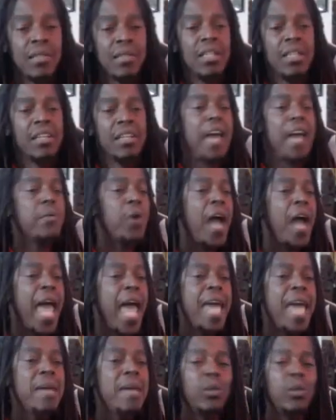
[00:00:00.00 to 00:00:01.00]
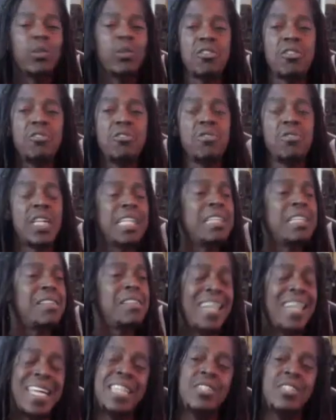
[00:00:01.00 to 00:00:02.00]
They were able to
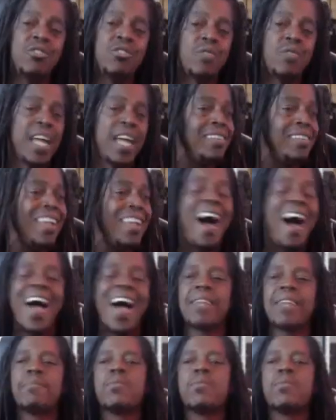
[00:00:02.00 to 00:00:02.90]
continue their line